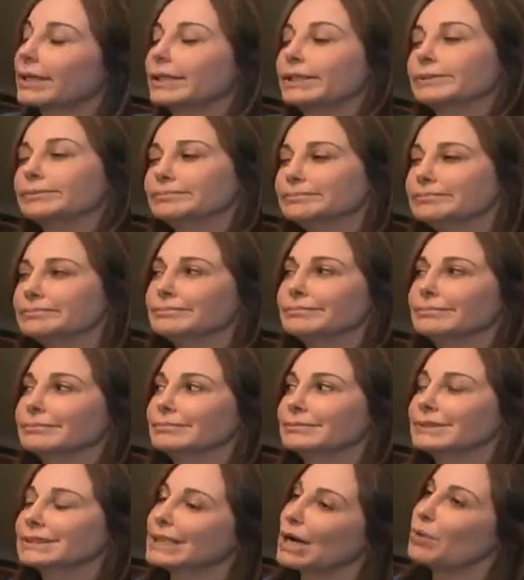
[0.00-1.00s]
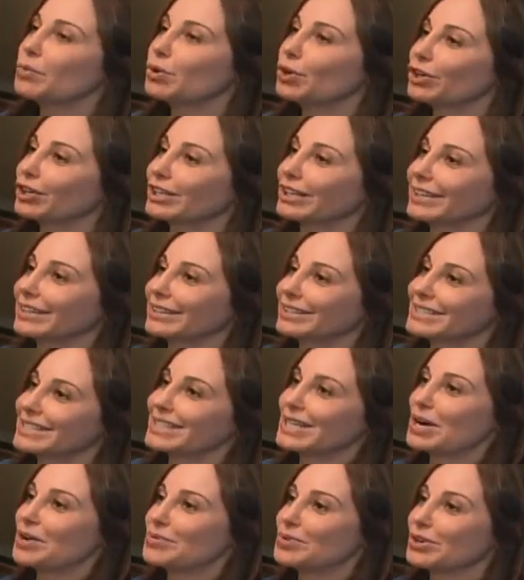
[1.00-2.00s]
thinking, hmm, it's not working,
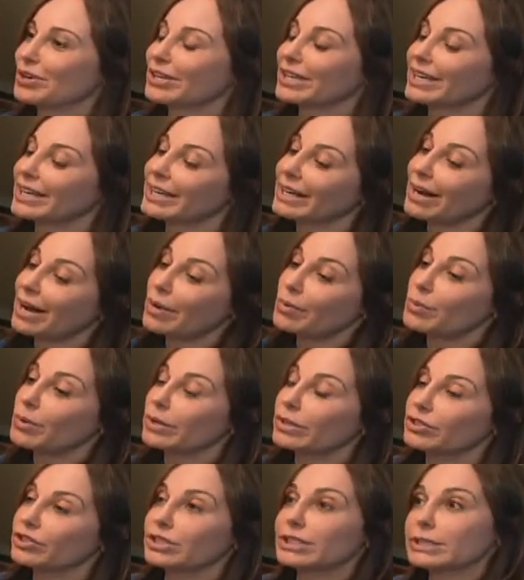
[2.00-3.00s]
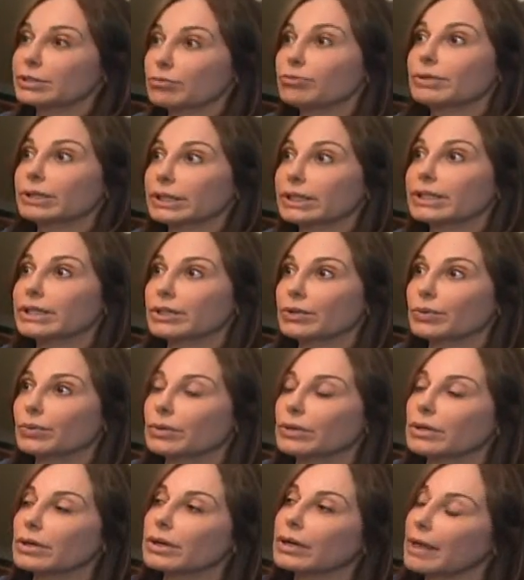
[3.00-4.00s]
it's not working, and I wondered, is it really going to
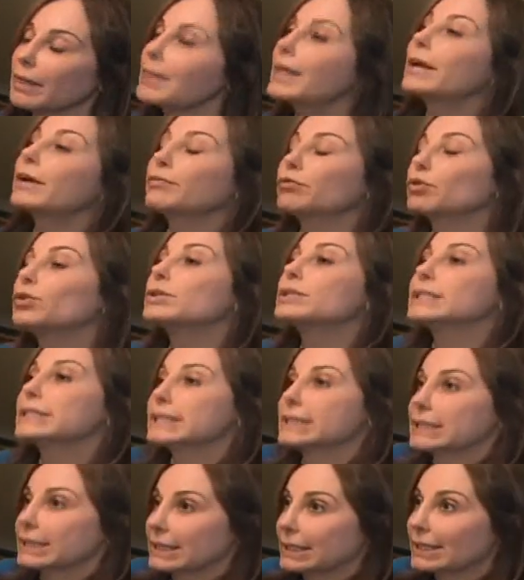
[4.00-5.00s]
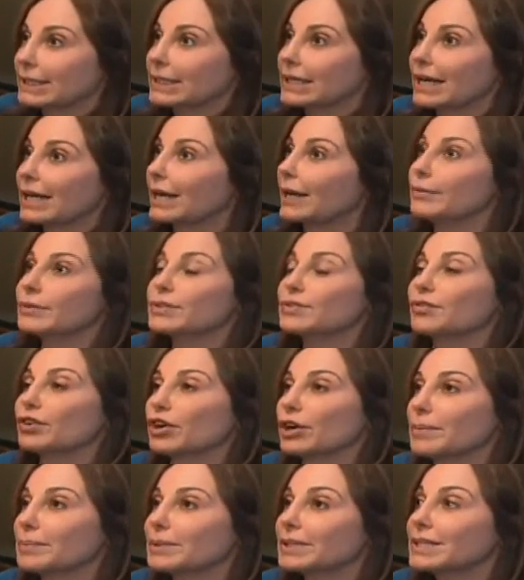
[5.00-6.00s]
work? And then, of course, it did, and I was
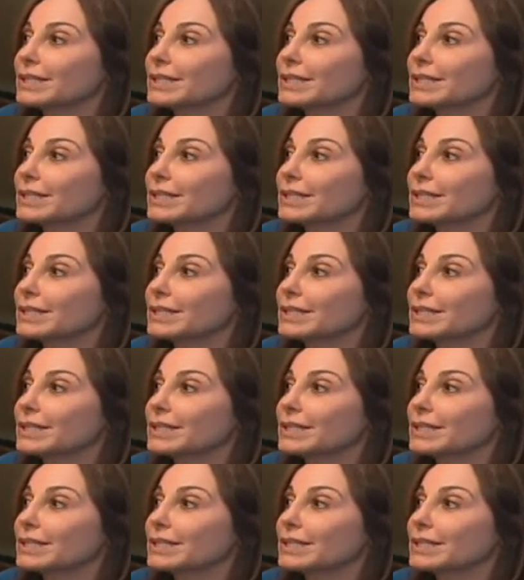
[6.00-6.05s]
very